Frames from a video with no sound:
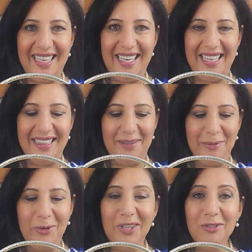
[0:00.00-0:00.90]
And
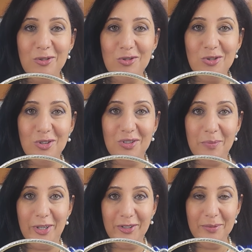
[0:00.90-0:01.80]
I'm going to show you the
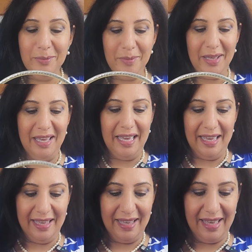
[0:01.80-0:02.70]
bottom.
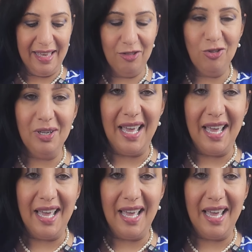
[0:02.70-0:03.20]
It took